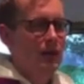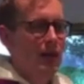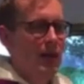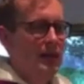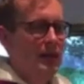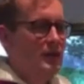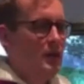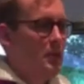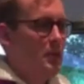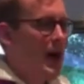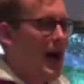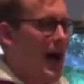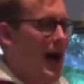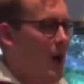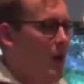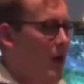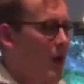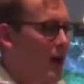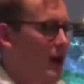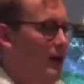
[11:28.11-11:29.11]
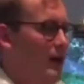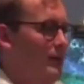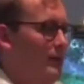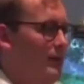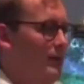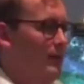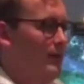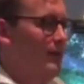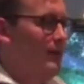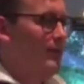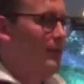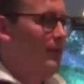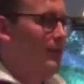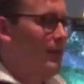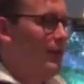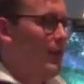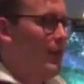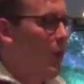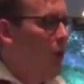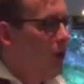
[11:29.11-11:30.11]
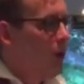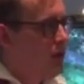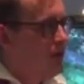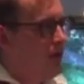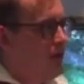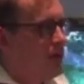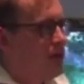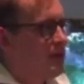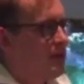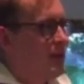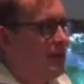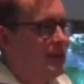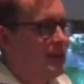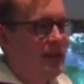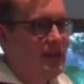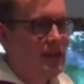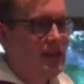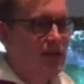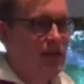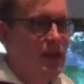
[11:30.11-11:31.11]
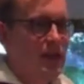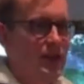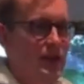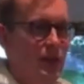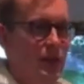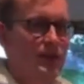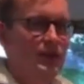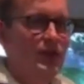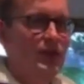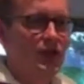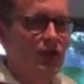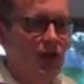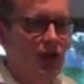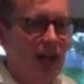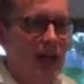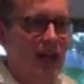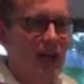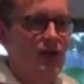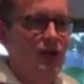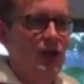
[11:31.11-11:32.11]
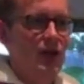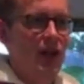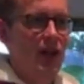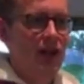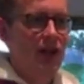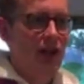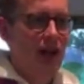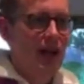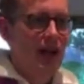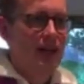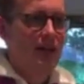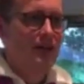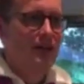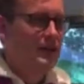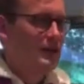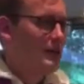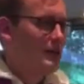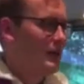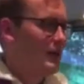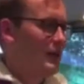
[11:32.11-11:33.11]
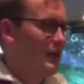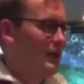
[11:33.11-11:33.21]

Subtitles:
has the power for all of us as individuals to change our lives,